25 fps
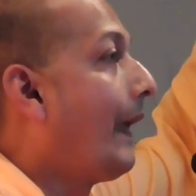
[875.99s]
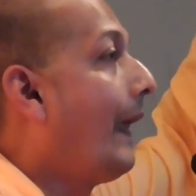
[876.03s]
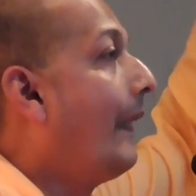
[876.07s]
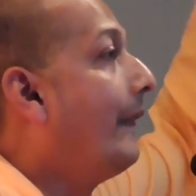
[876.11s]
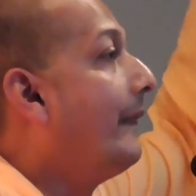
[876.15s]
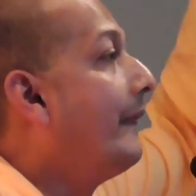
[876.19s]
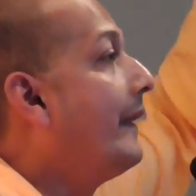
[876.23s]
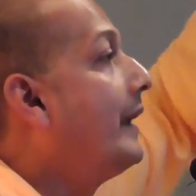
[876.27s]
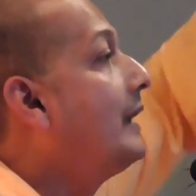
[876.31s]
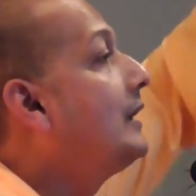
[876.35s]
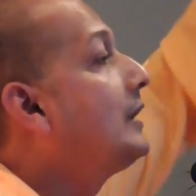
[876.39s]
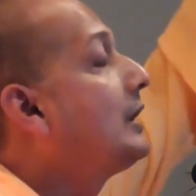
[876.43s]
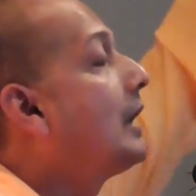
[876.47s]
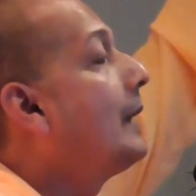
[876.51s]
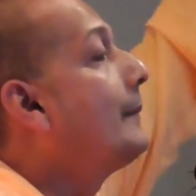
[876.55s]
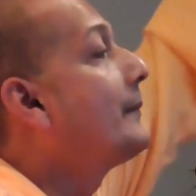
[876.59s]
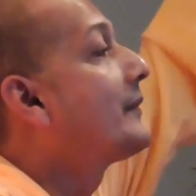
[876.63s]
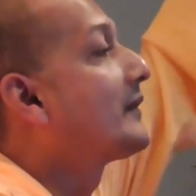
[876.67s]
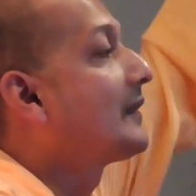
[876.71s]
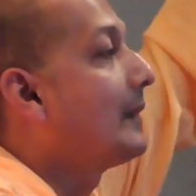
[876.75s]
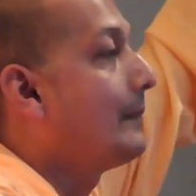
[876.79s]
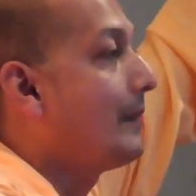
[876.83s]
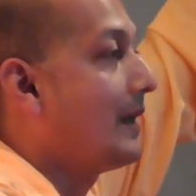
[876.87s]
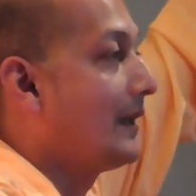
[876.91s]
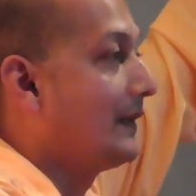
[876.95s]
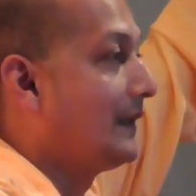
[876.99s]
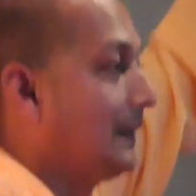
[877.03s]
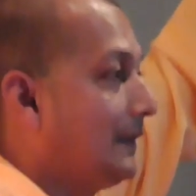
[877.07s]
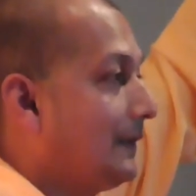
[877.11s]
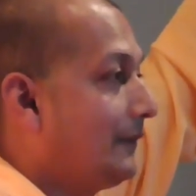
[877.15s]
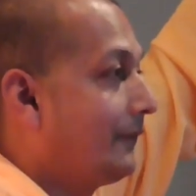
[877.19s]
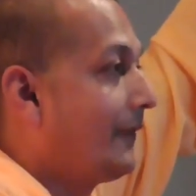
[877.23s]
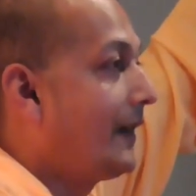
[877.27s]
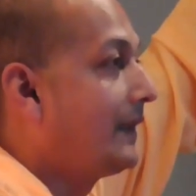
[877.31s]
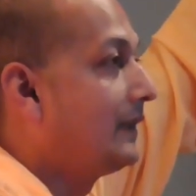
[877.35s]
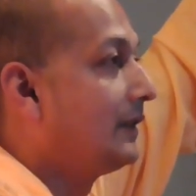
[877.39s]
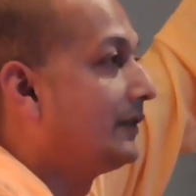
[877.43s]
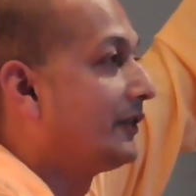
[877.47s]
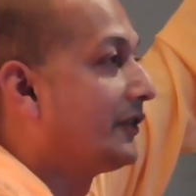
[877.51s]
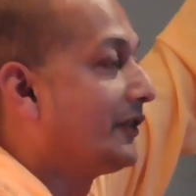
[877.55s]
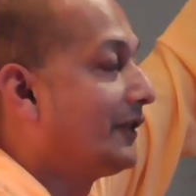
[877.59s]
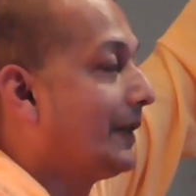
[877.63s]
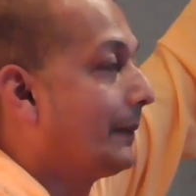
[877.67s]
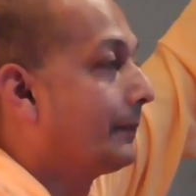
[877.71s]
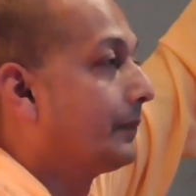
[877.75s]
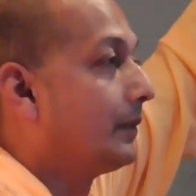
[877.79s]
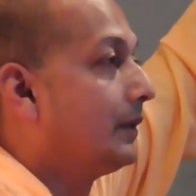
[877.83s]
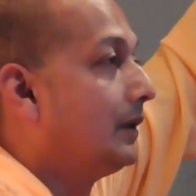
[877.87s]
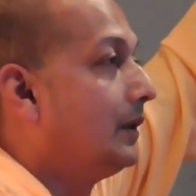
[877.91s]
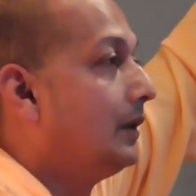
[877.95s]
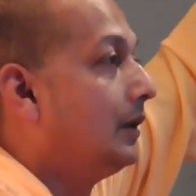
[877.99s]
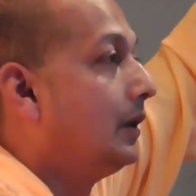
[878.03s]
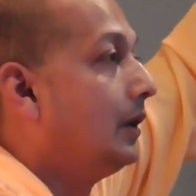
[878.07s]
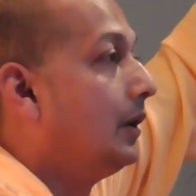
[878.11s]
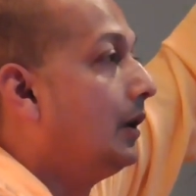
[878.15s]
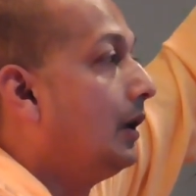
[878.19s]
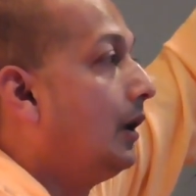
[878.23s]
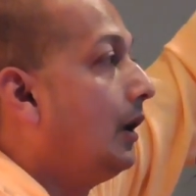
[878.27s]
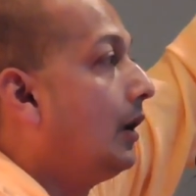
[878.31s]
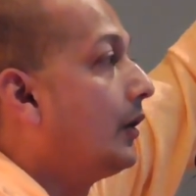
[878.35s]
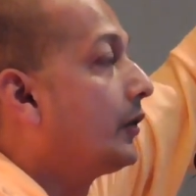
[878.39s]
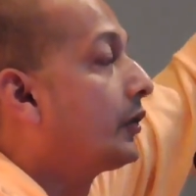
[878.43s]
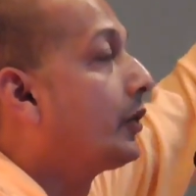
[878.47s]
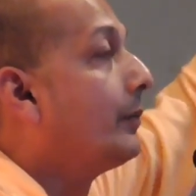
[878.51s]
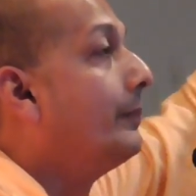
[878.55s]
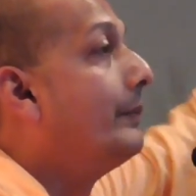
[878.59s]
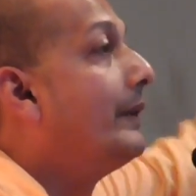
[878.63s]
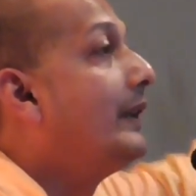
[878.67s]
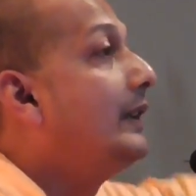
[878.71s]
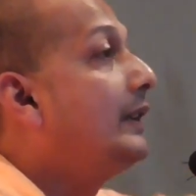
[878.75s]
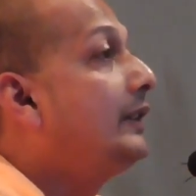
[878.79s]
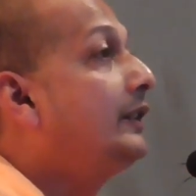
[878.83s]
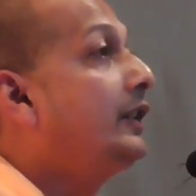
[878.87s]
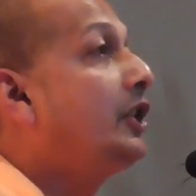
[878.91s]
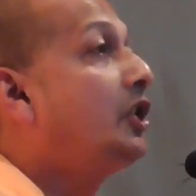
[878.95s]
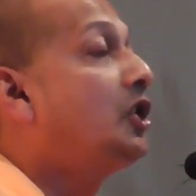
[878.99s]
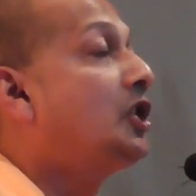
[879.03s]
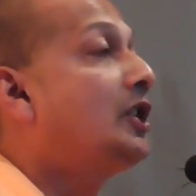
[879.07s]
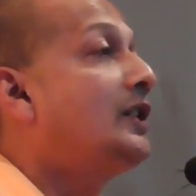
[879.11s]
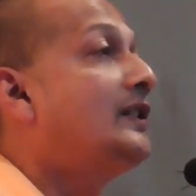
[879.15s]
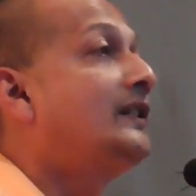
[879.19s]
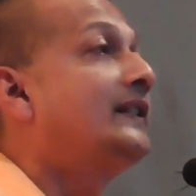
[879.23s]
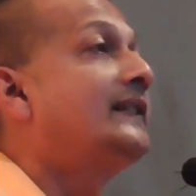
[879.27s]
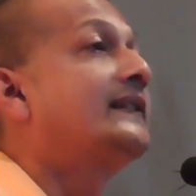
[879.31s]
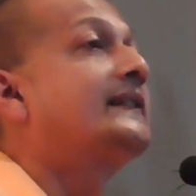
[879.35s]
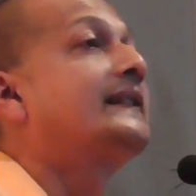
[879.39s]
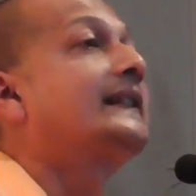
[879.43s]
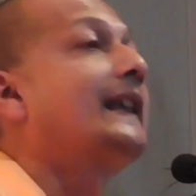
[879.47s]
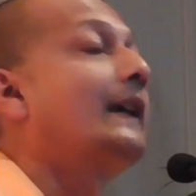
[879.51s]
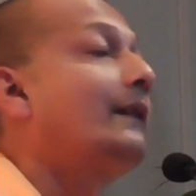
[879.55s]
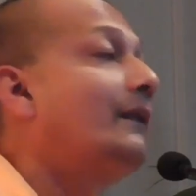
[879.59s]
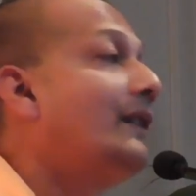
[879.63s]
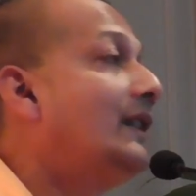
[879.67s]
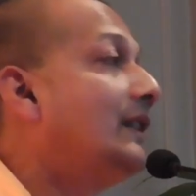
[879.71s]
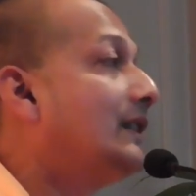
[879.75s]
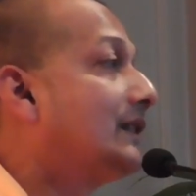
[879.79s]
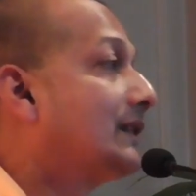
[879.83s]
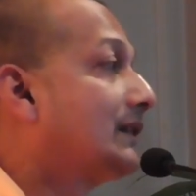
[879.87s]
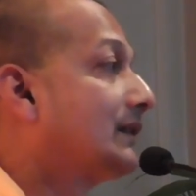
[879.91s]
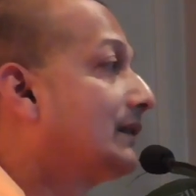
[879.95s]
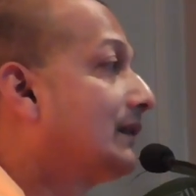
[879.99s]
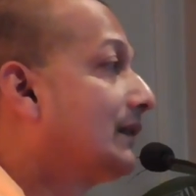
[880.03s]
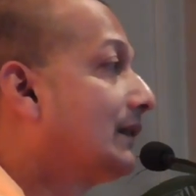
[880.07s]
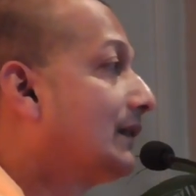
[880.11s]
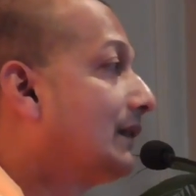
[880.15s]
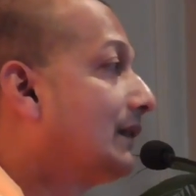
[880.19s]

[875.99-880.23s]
And then comes Samadhi, the final step. So meditation is the 7th